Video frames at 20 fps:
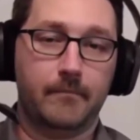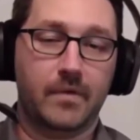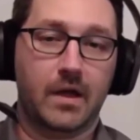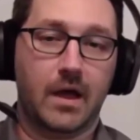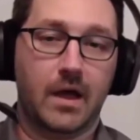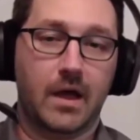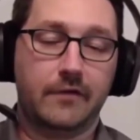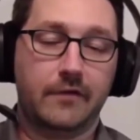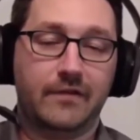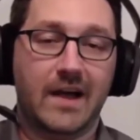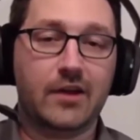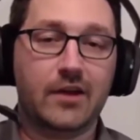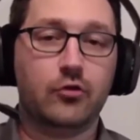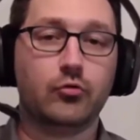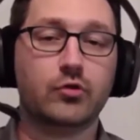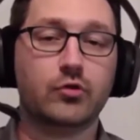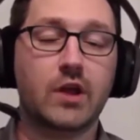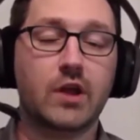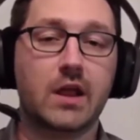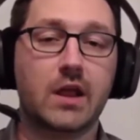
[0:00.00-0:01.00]
If I
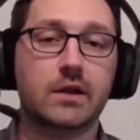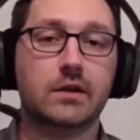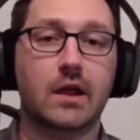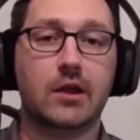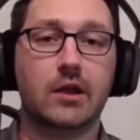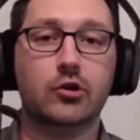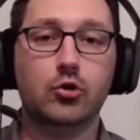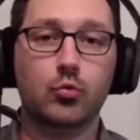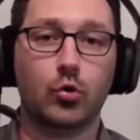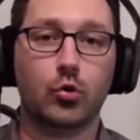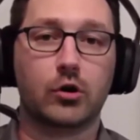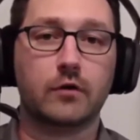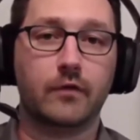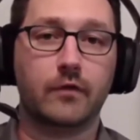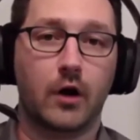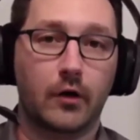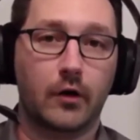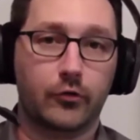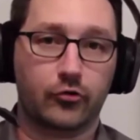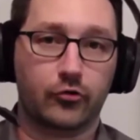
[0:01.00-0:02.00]
create a new work of
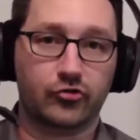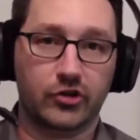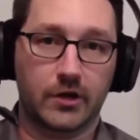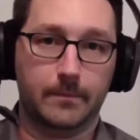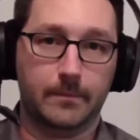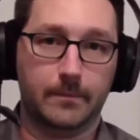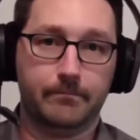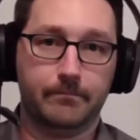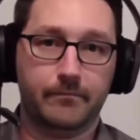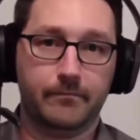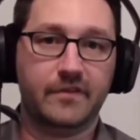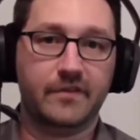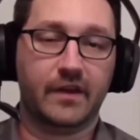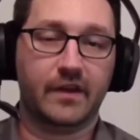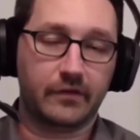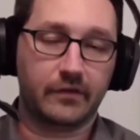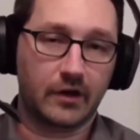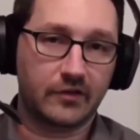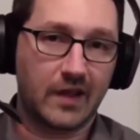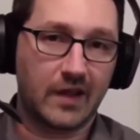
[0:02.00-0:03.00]
authorship,
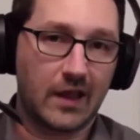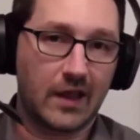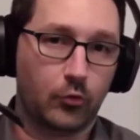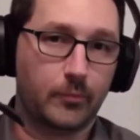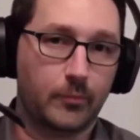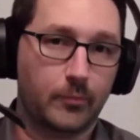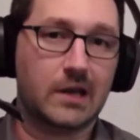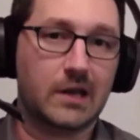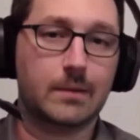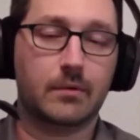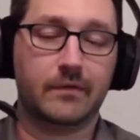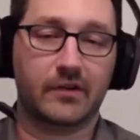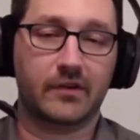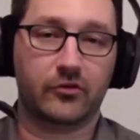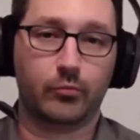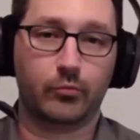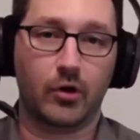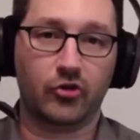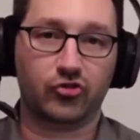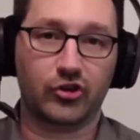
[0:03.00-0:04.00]
fixed in a tangible medium of
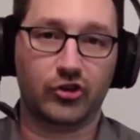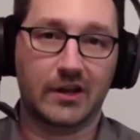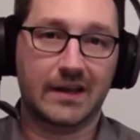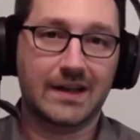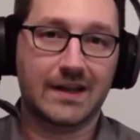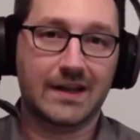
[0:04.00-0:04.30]
expression,